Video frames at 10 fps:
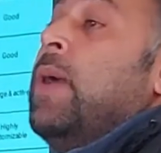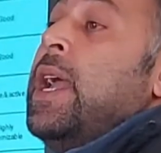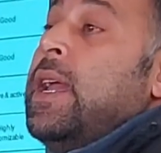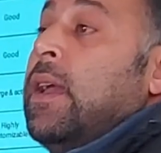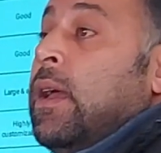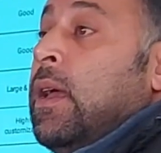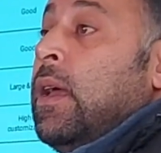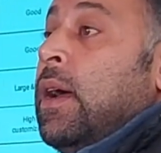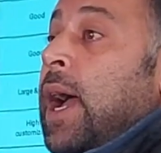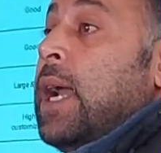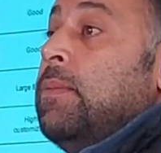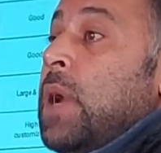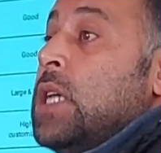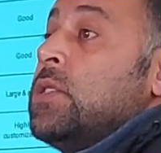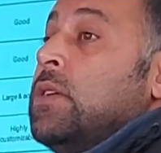by and
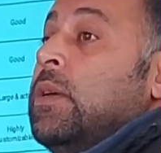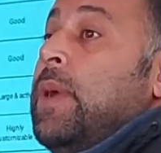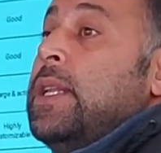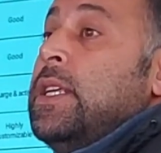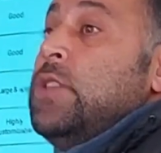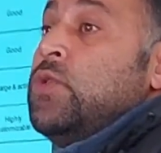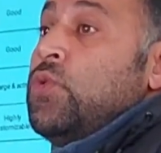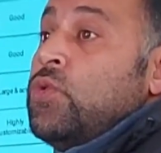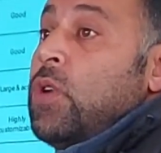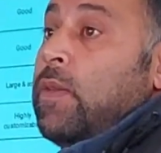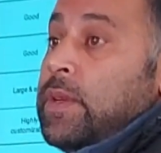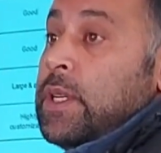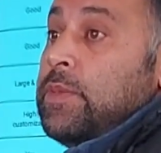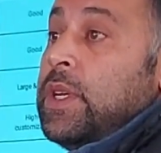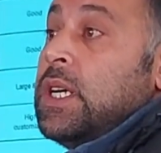mastered by these two
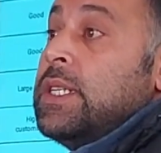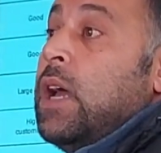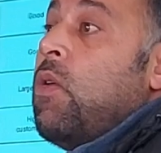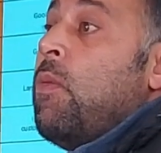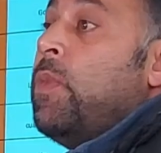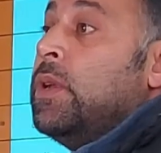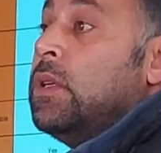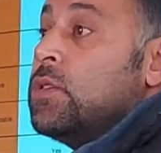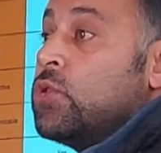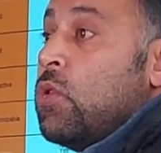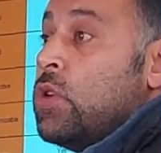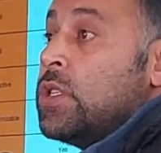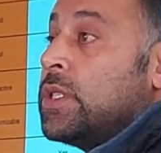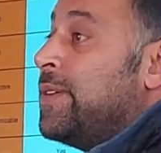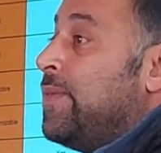softwares, because they are open
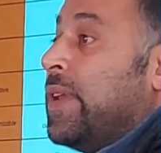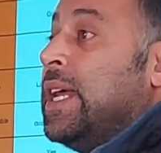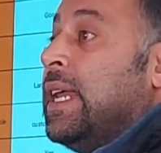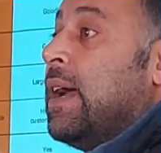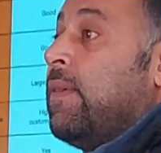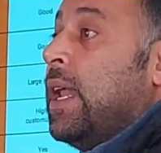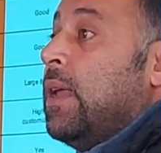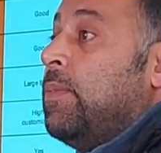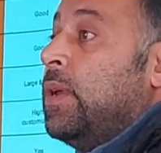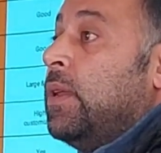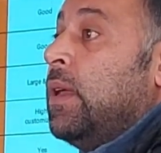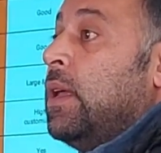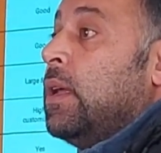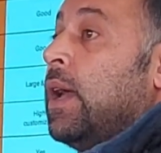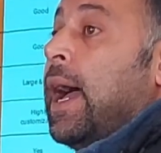source, freely available,
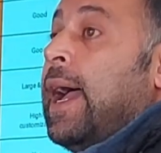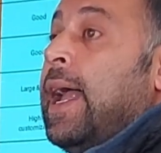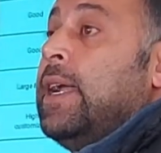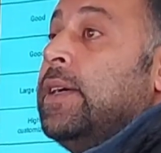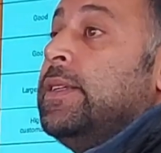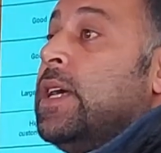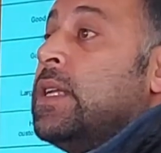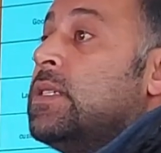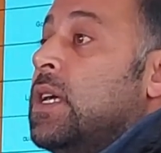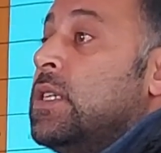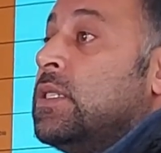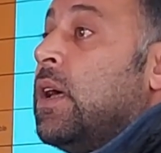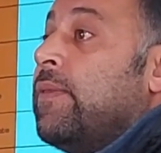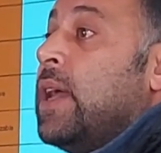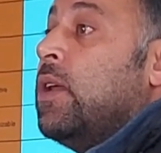and their results
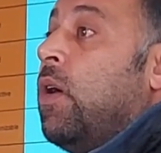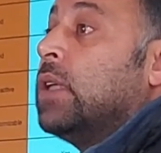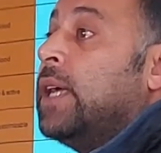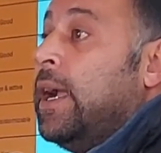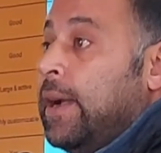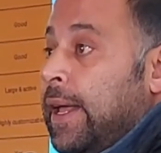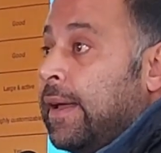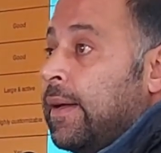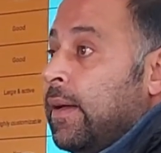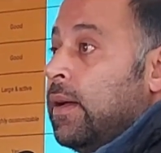are very authentic